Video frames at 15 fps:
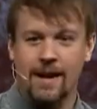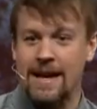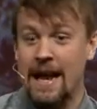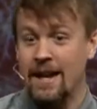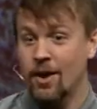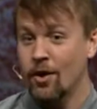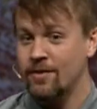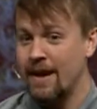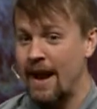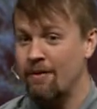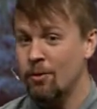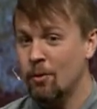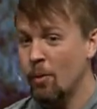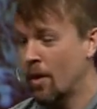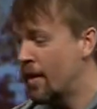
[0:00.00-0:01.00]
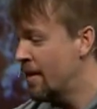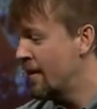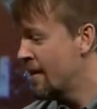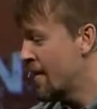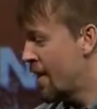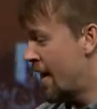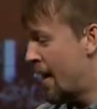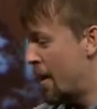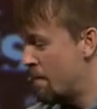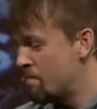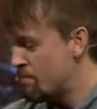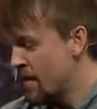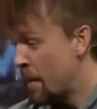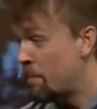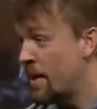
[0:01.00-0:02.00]
And I noticed everyone
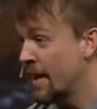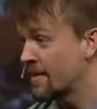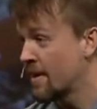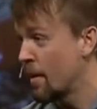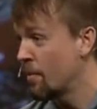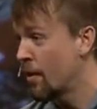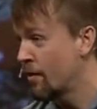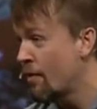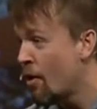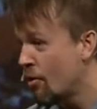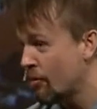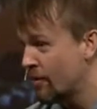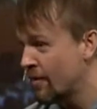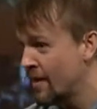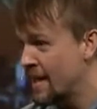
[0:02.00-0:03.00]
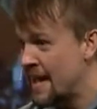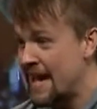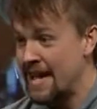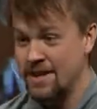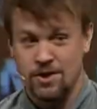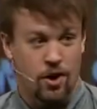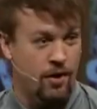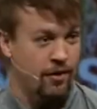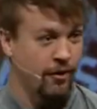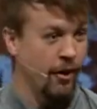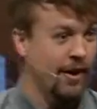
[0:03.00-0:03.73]
um, picks up their phone and starts